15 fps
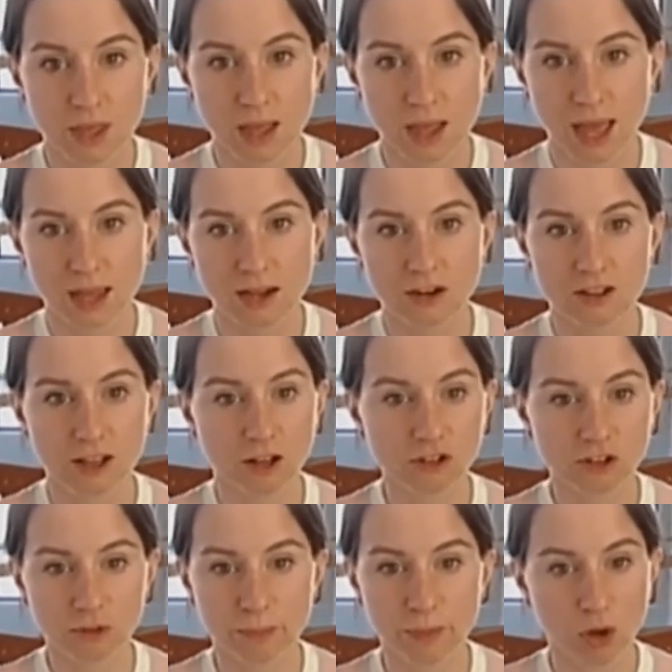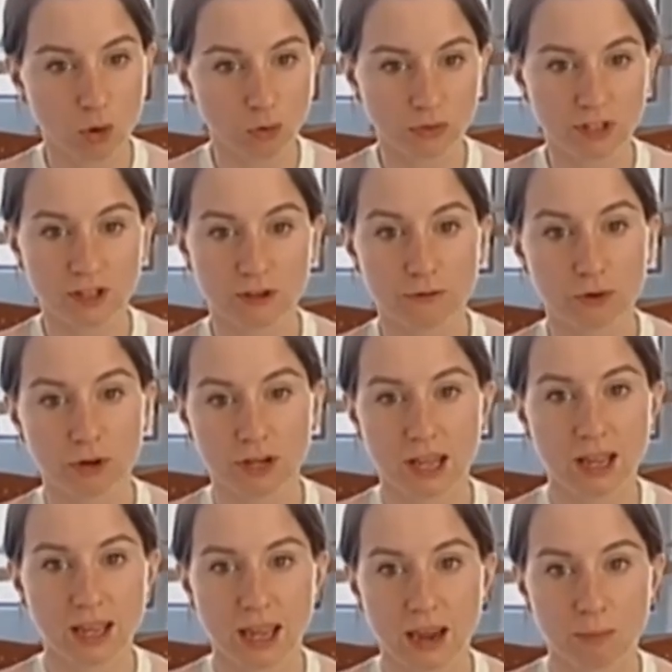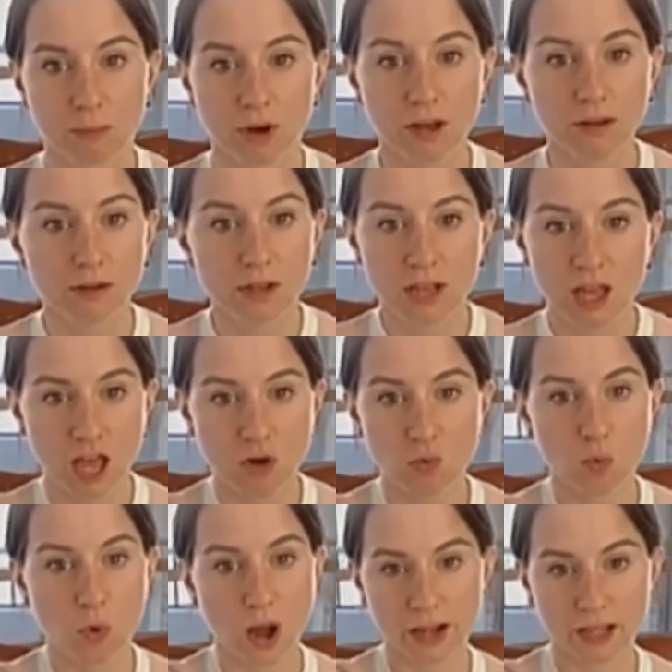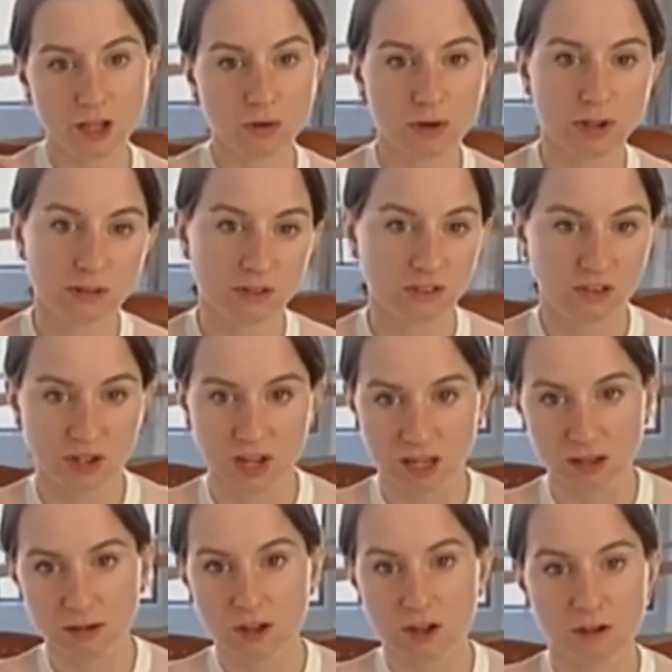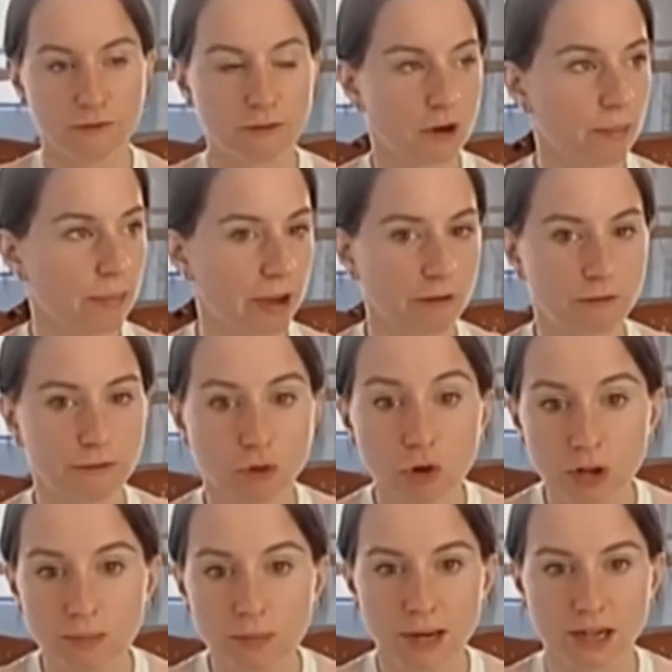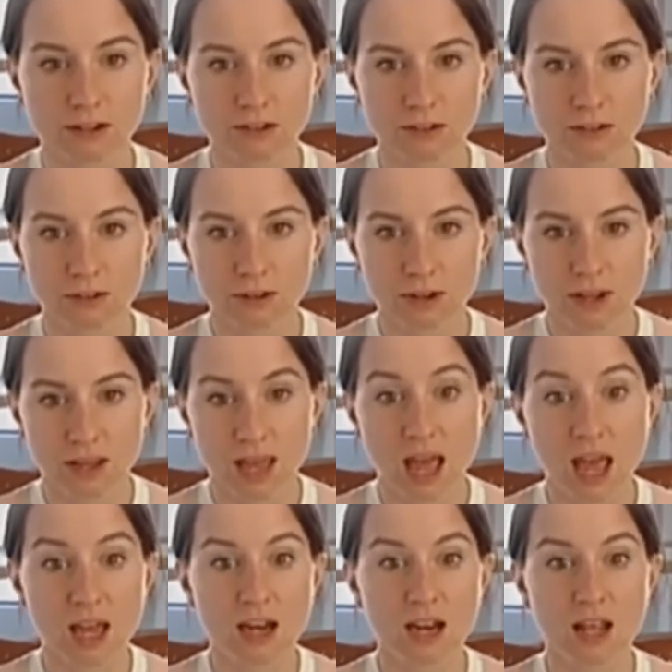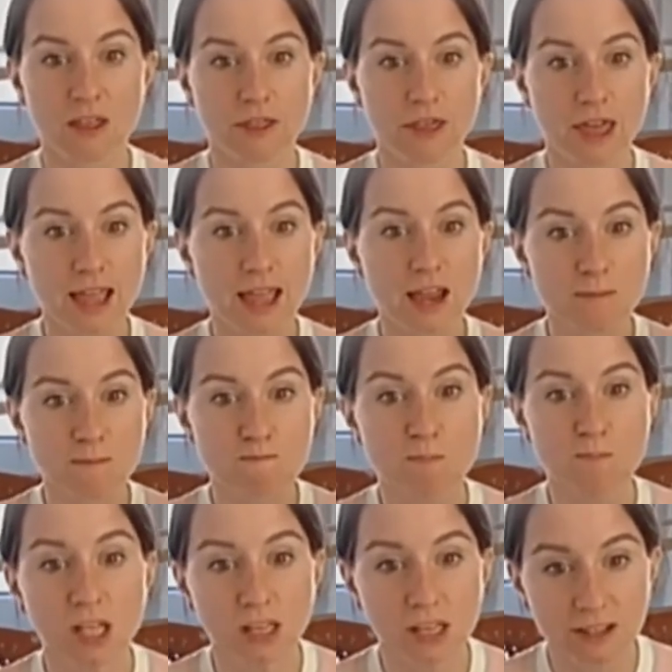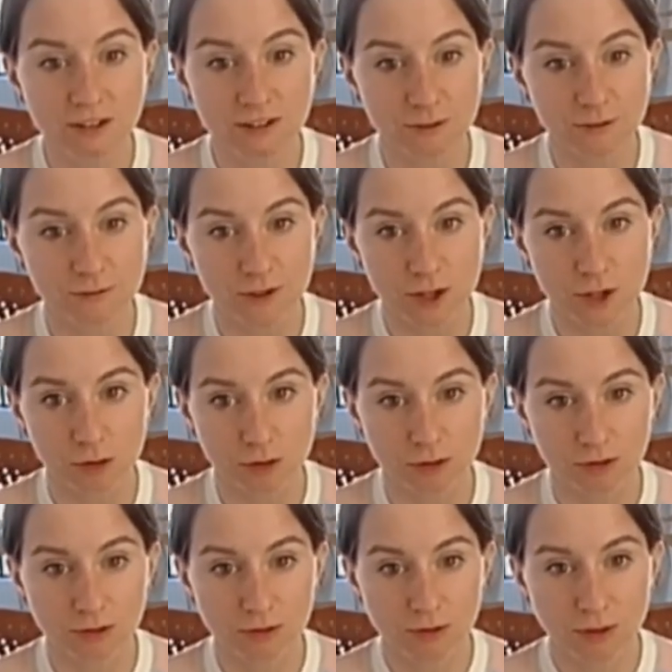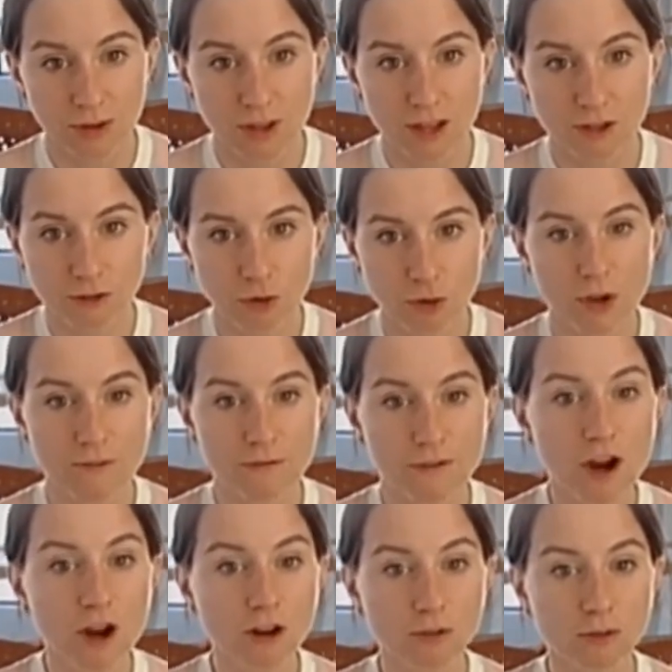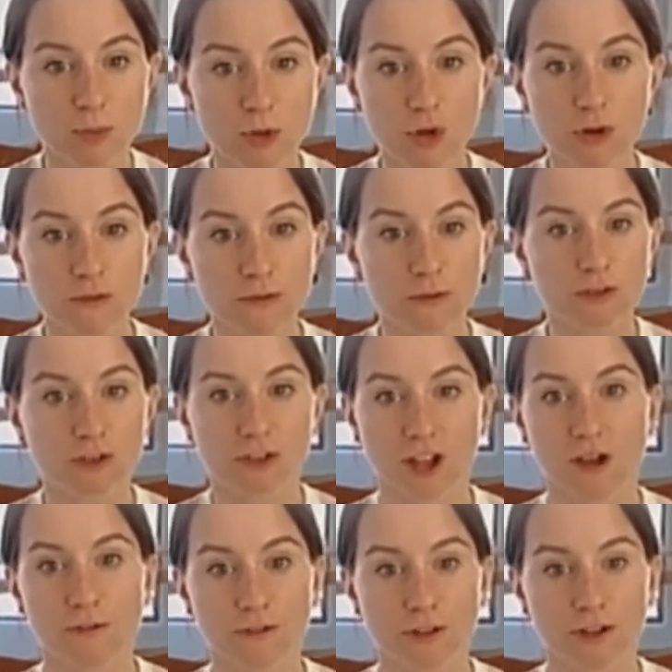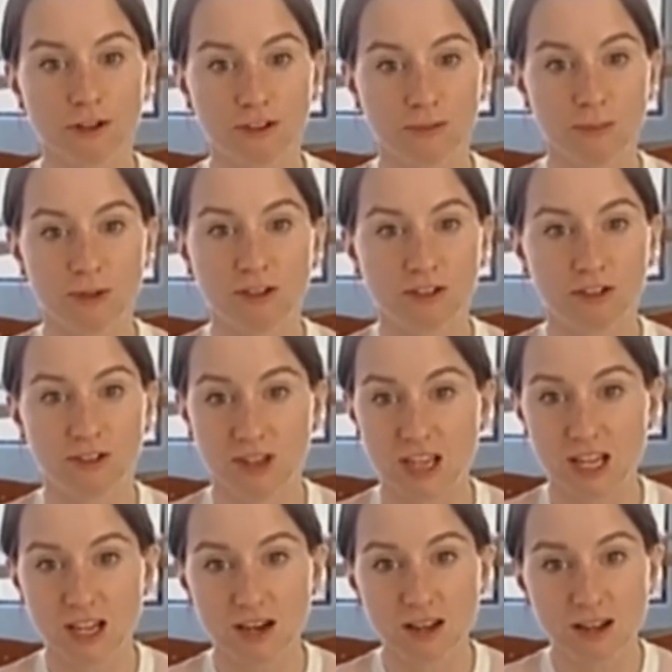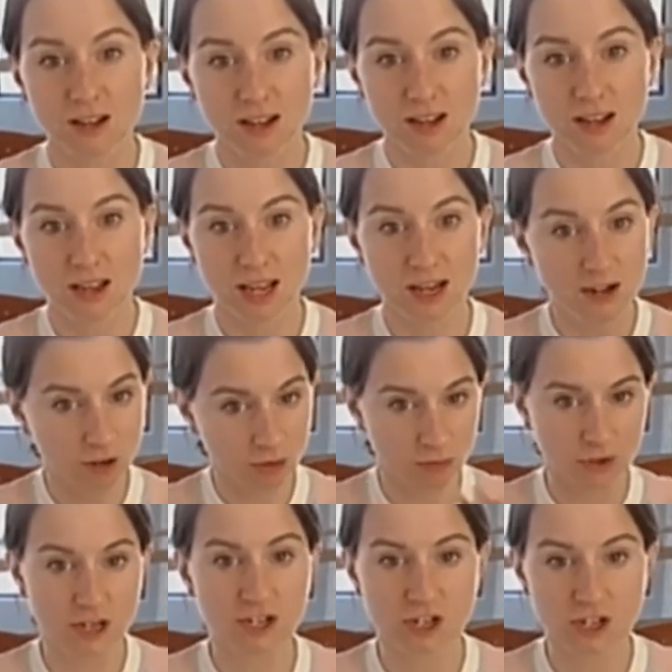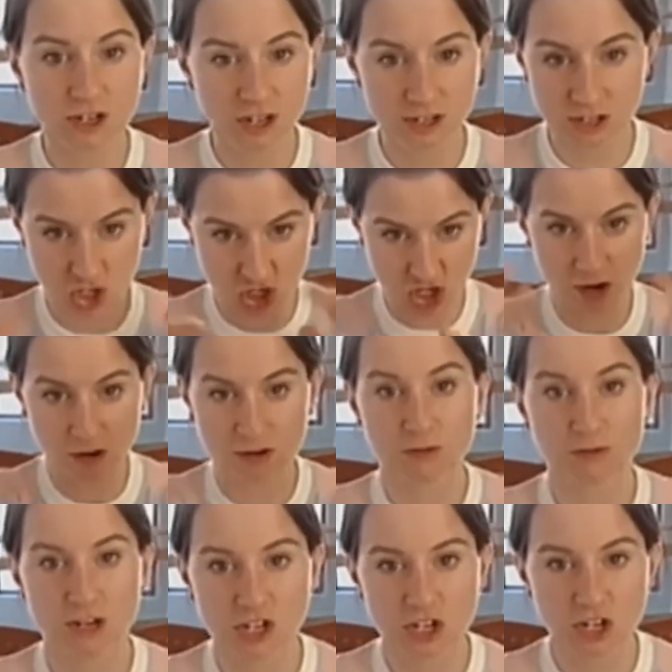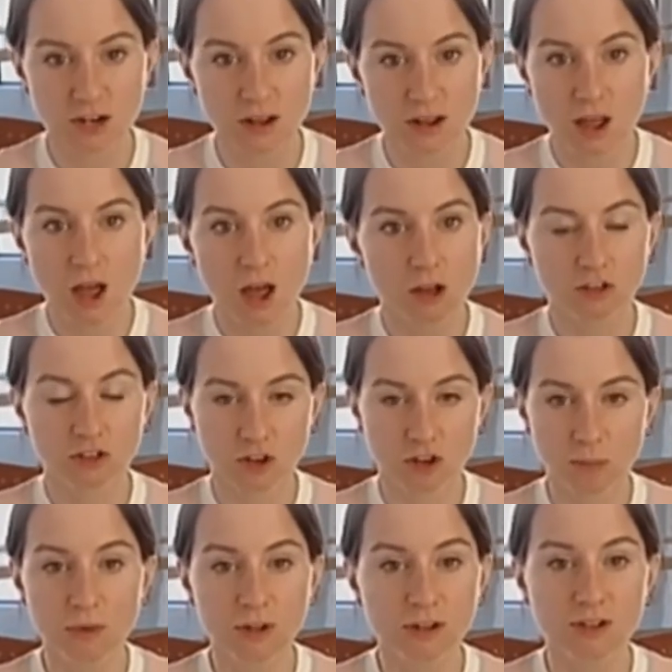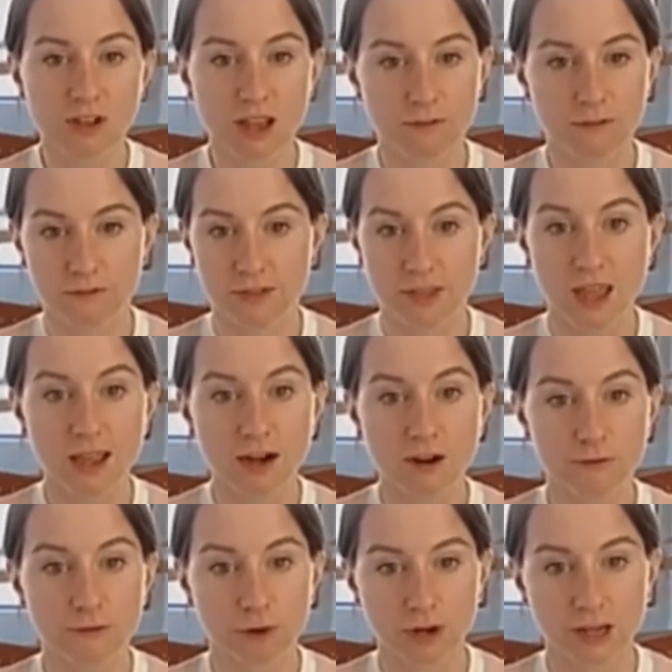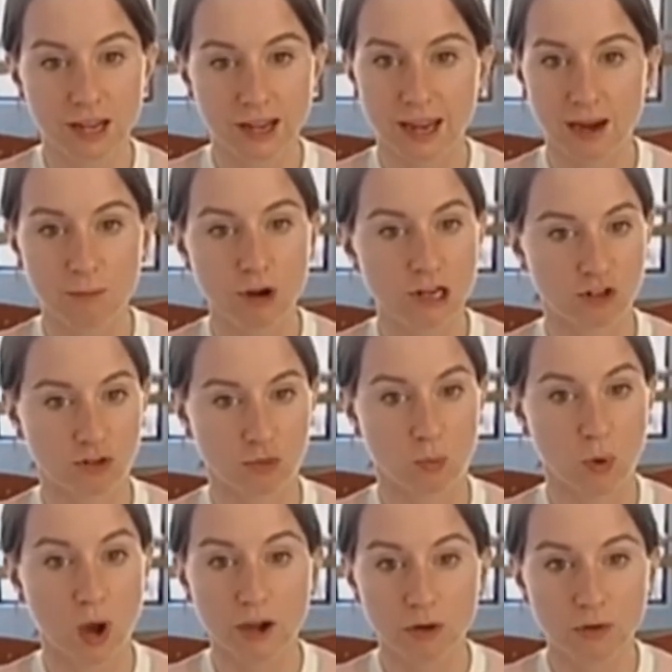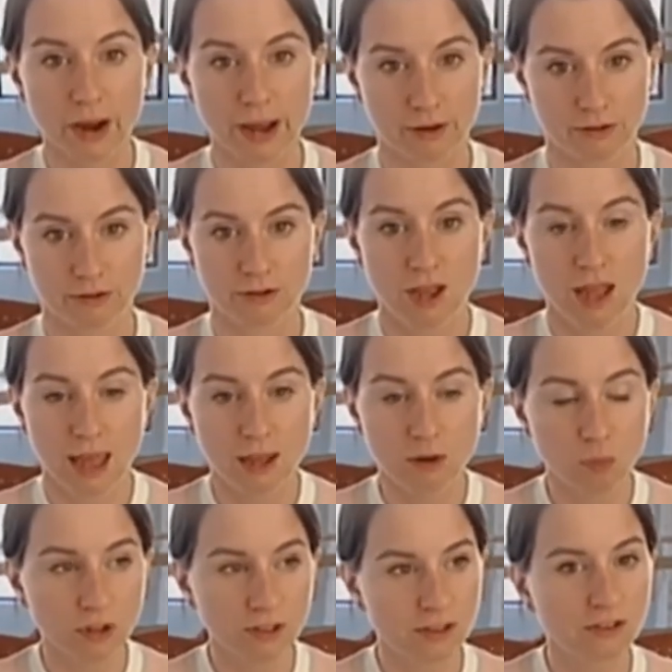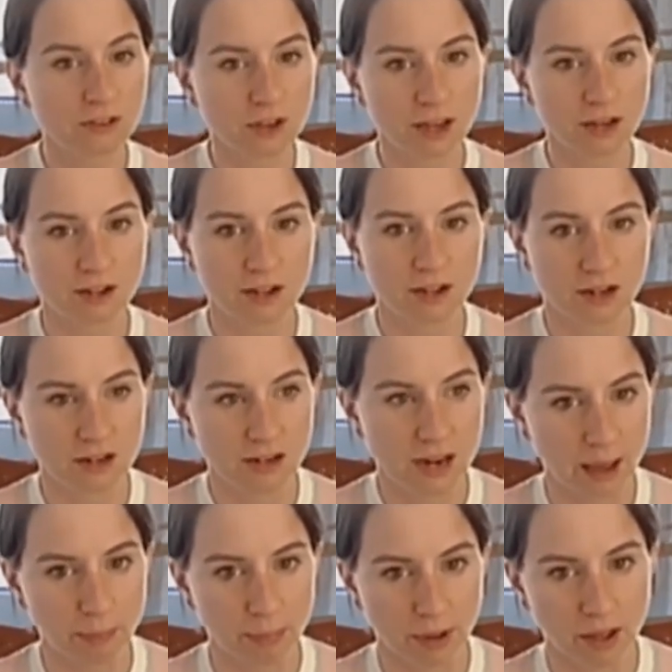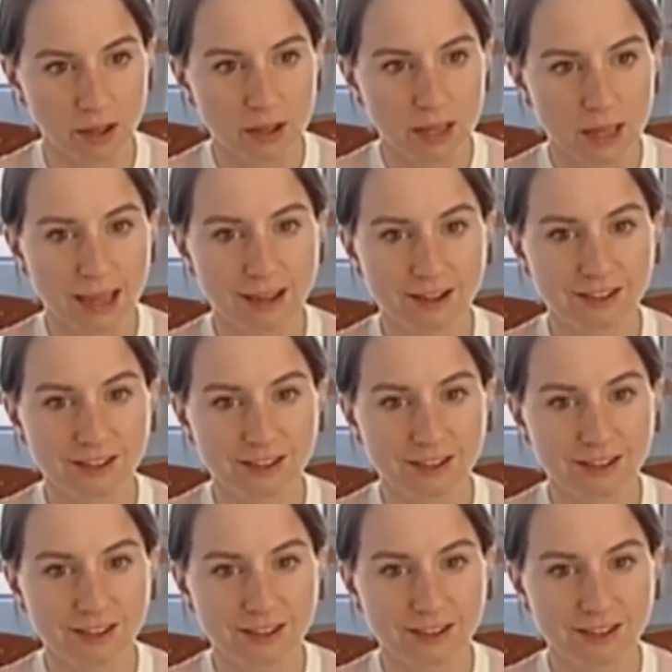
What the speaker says: And they'll just be holding a 4K camera and walking around the city for about 40 minutes. And they get millions of views. Yep. So if there is beautiful stuff to be seen in the region, in the Sherry region, if they get a 4K camera and just walk around. And what this guy did in Napa is